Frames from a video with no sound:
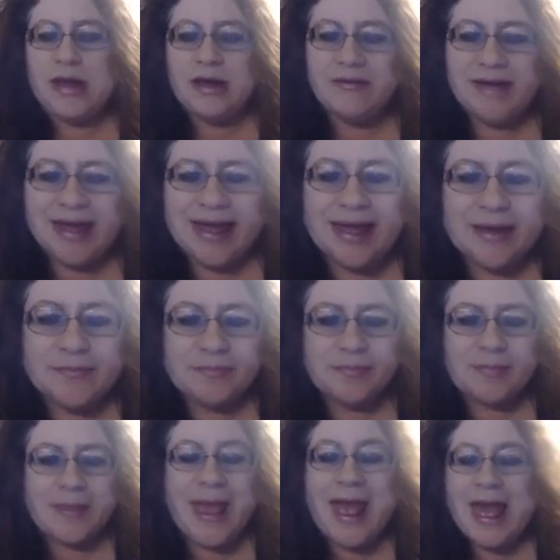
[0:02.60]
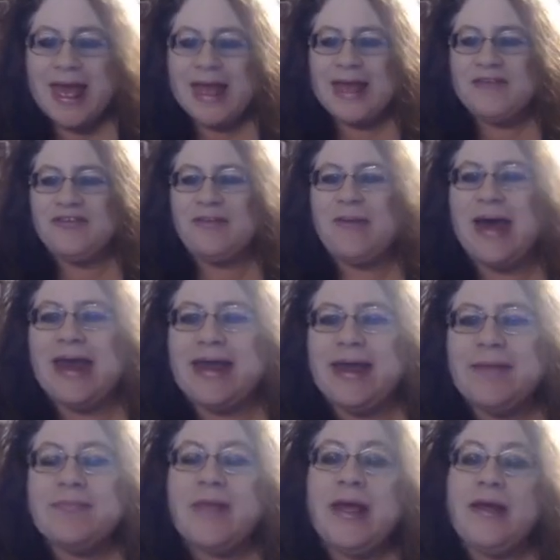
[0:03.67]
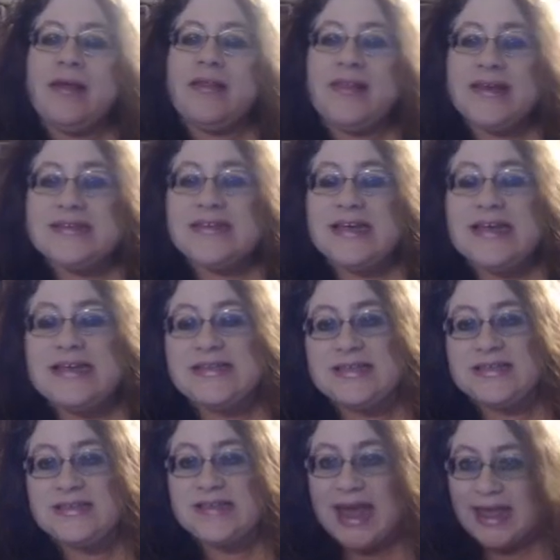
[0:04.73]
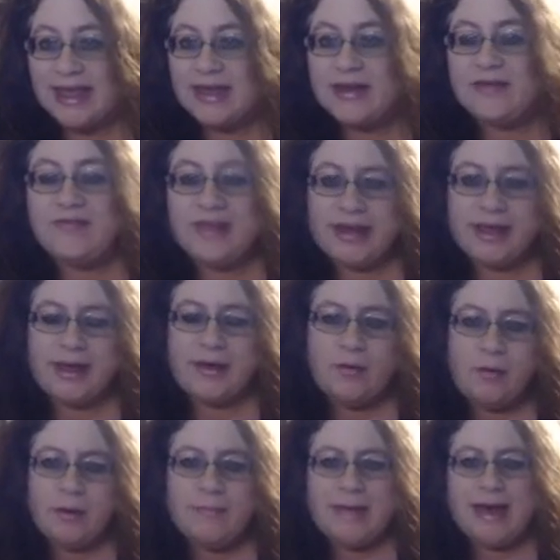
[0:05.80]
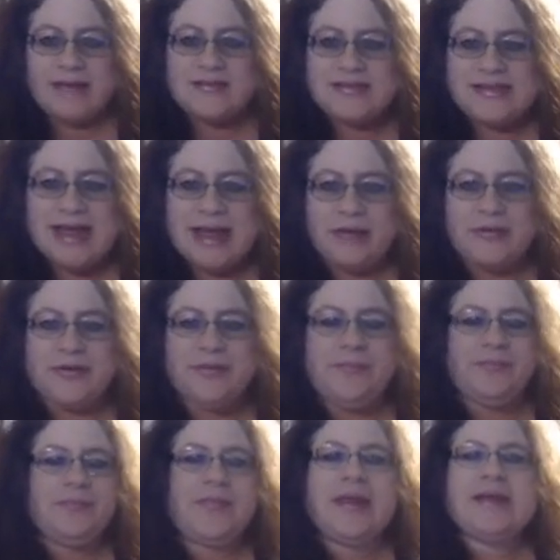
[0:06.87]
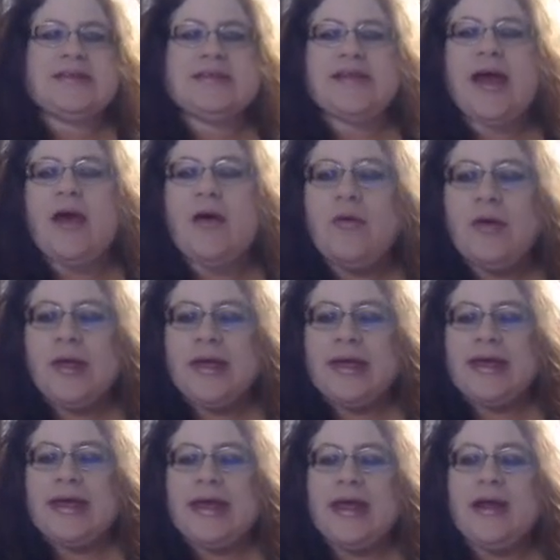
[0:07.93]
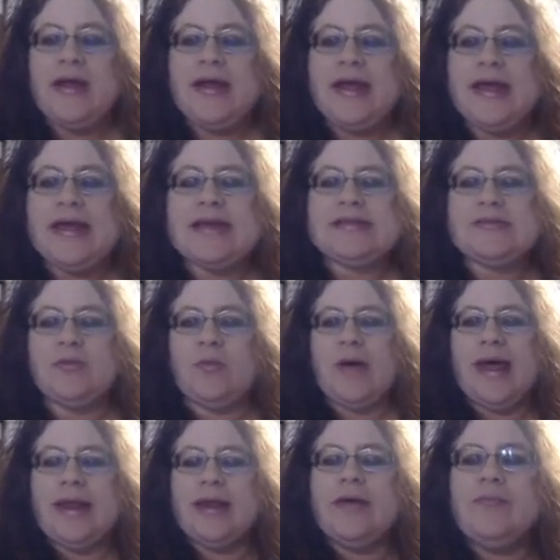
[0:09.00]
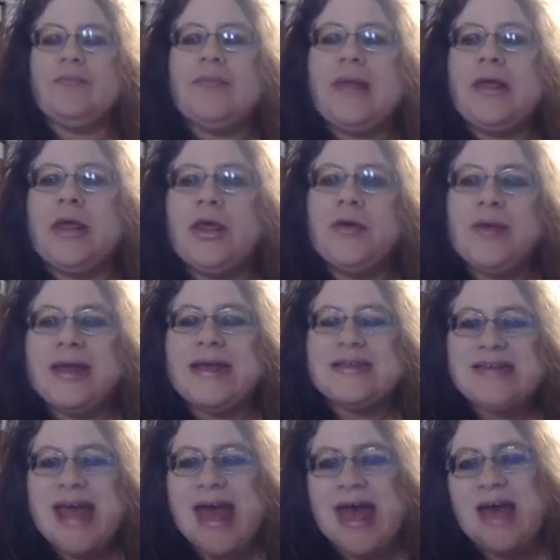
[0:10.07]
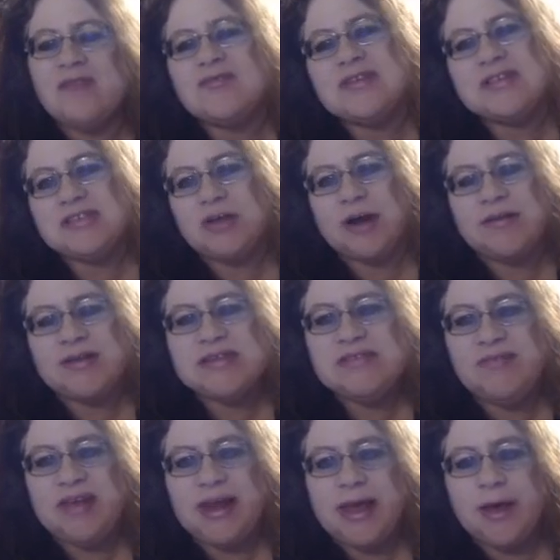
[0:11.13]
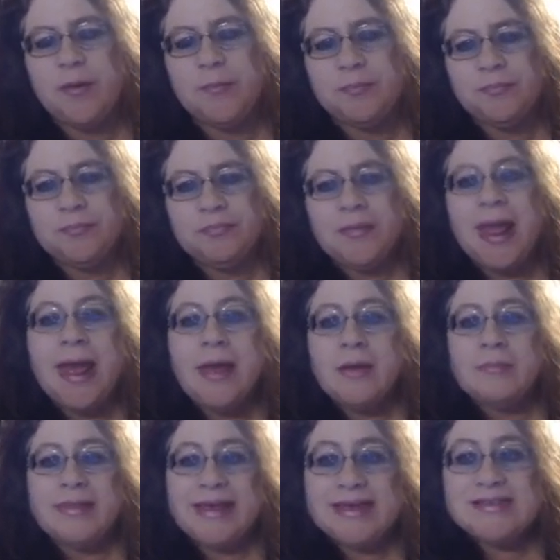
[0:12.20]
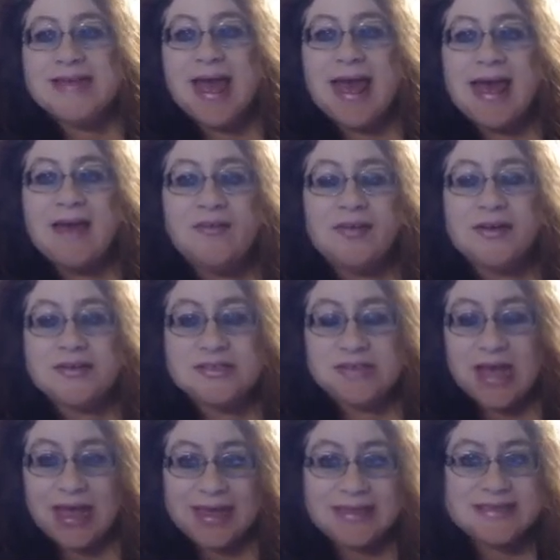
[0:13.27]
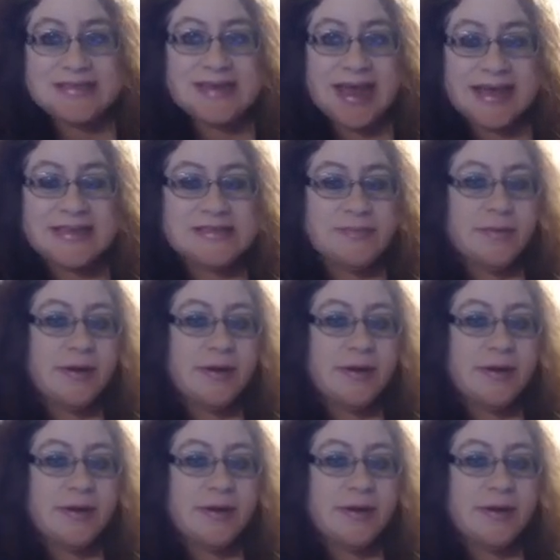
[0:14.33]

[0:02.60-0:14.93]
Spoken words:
Okay, hey everybody. This is the second video about sound. So here is what you need to have to start this video. Please have your science textbook